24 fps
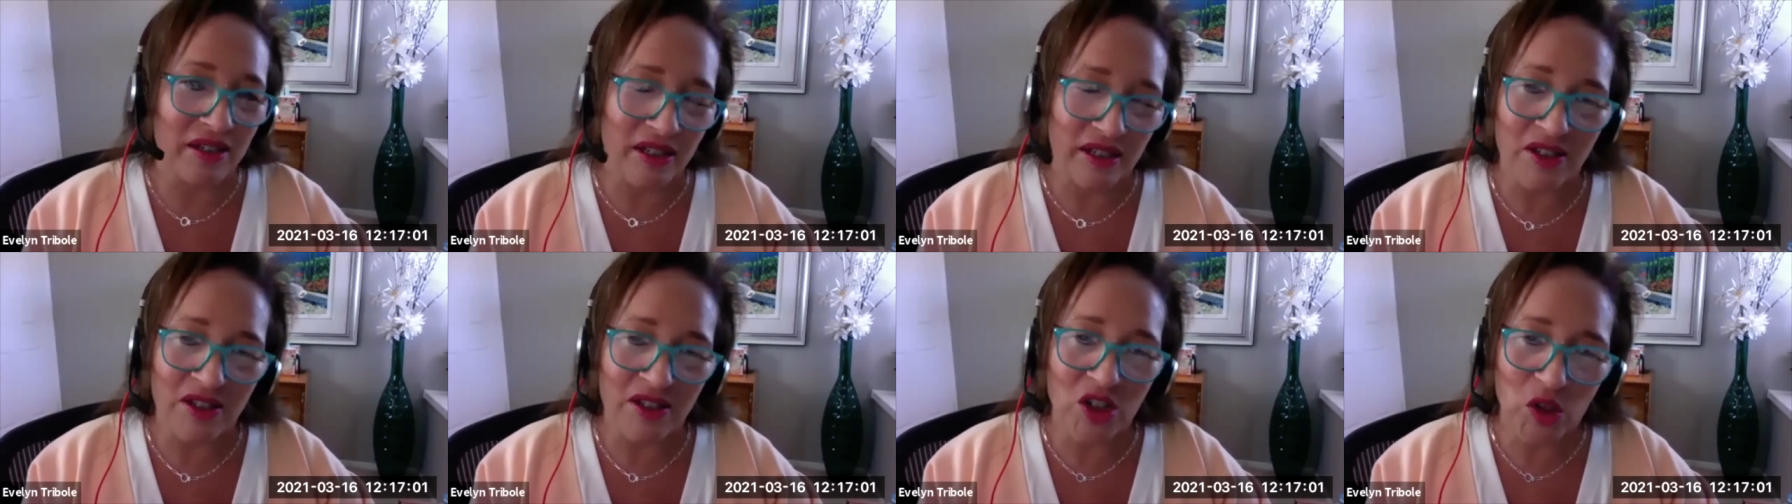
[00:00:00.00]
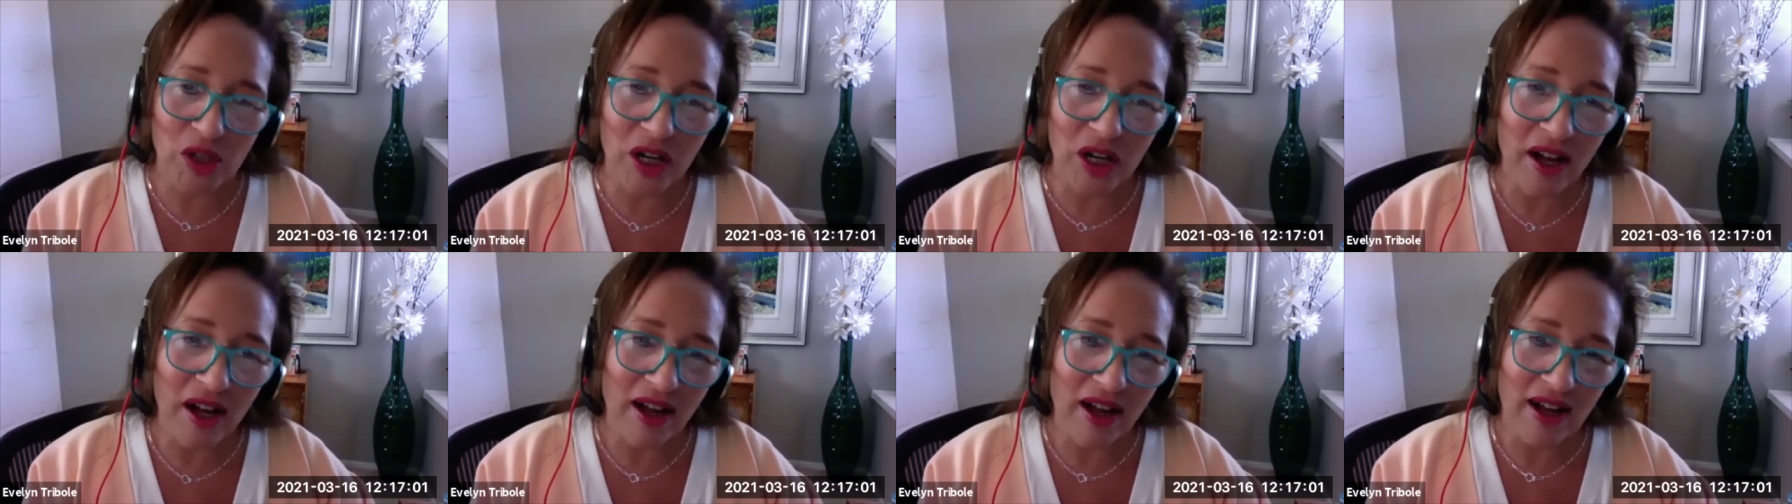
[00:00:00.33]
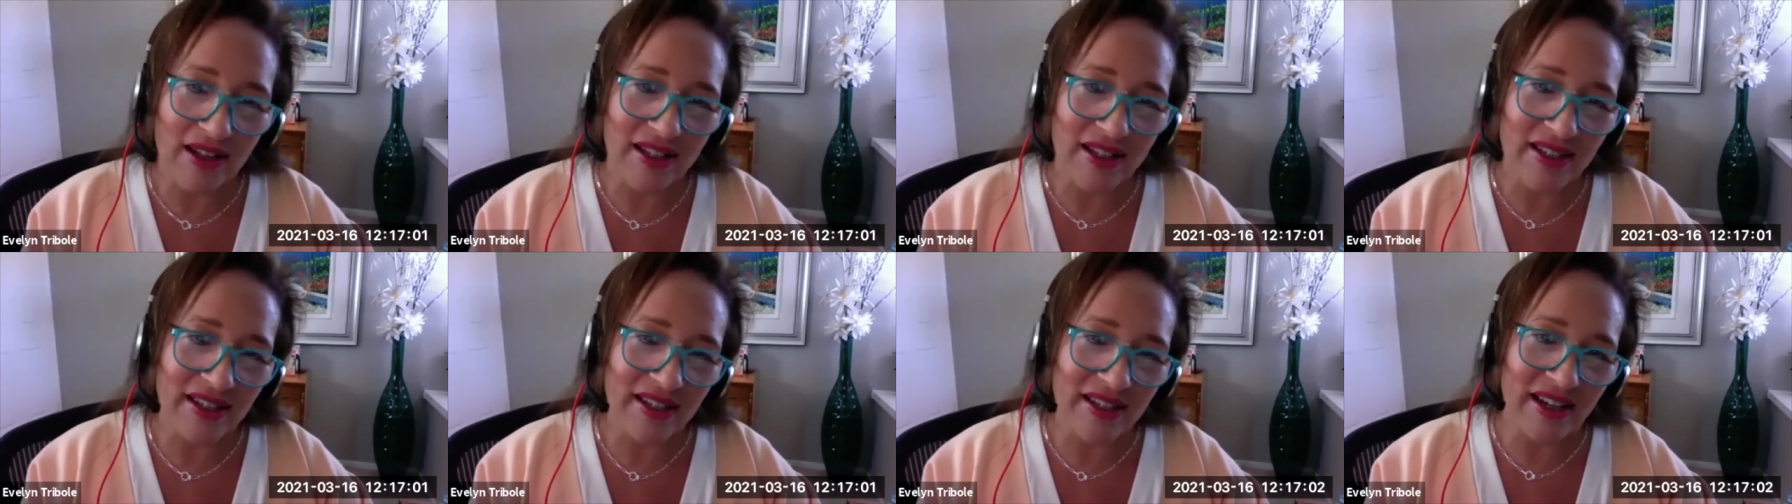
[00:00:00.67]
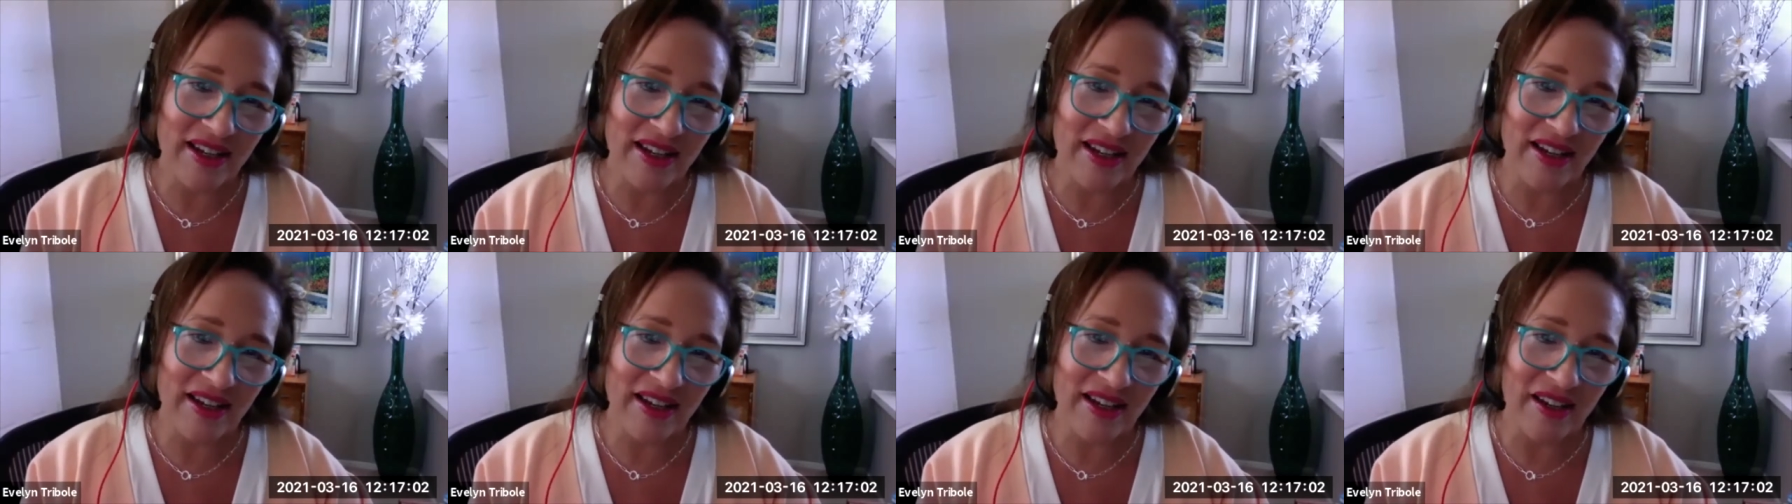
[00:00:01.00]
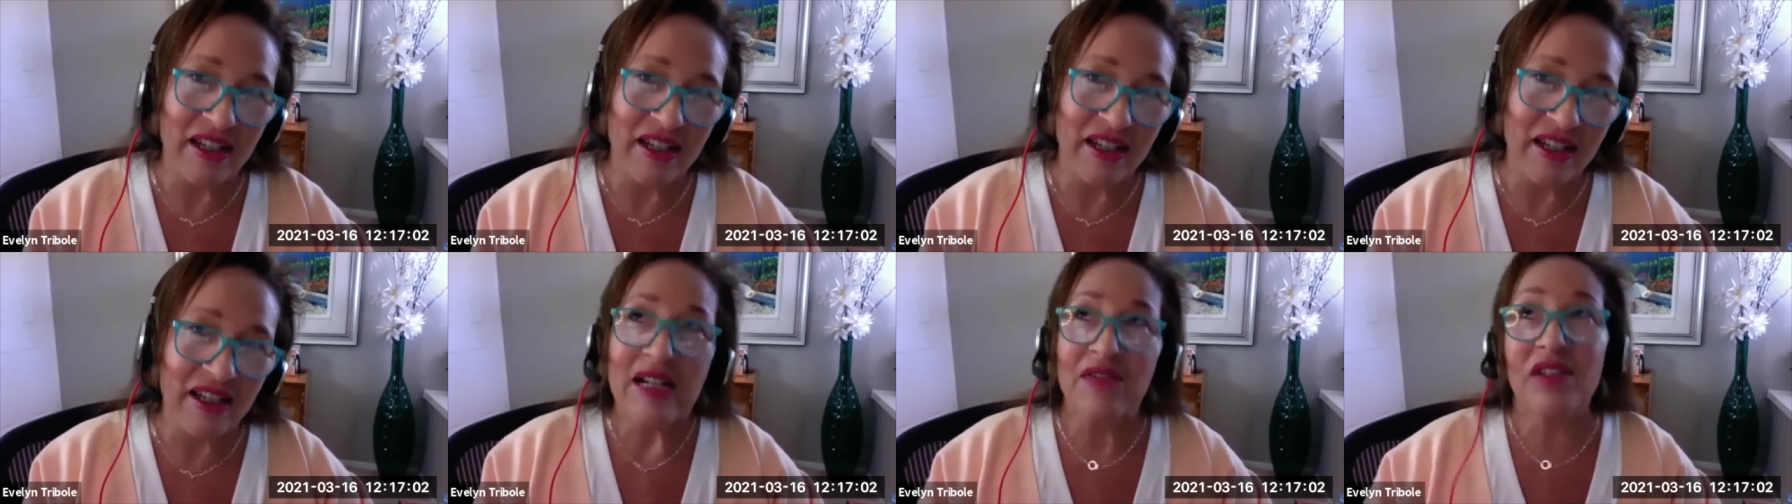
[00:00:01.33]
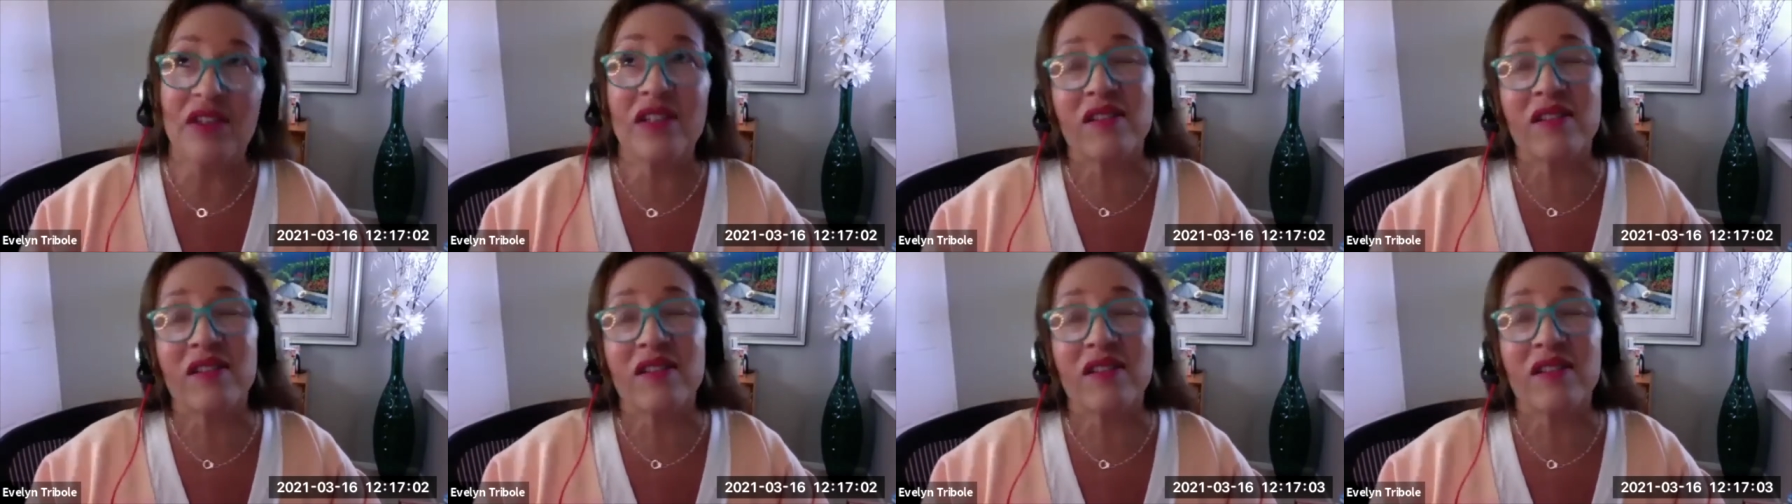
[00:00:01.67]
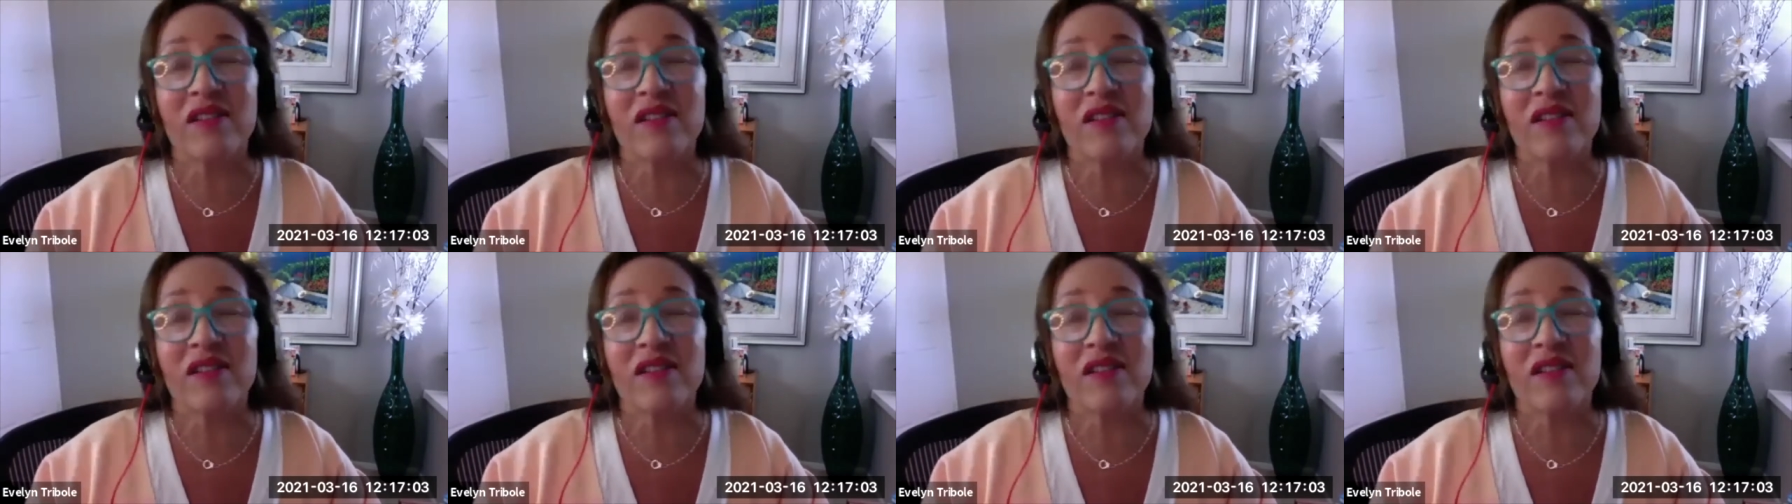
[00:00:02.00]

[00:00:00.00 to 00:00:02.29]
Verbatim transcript: distrust. And this is